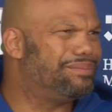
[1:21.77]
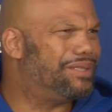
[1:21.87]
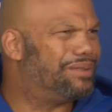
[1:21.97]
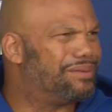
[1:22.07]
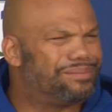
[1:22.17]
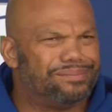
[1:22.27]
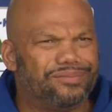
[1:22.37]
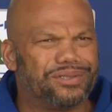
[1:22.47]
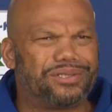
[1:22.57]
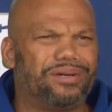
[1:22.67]
you know,
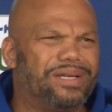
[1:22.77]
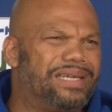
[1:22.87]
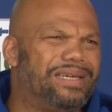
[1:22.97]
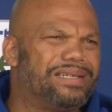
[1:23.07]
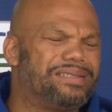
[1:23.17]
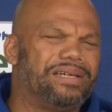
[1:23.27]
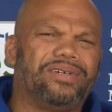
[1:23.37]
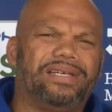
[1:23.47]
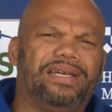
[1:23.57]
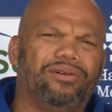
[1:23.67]
returning kicks
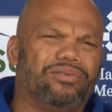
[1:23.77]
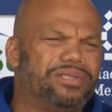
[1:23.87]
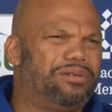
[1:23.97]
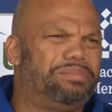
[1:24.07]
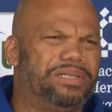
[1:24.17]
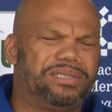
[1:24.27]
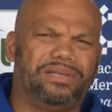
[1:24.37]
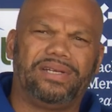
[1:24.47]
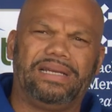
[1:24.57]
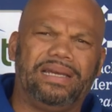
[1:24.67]
every day, returning punts
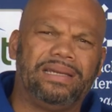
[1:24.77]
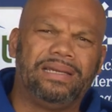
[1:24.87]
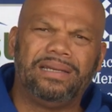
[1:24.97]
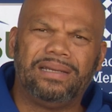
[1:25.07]
every day.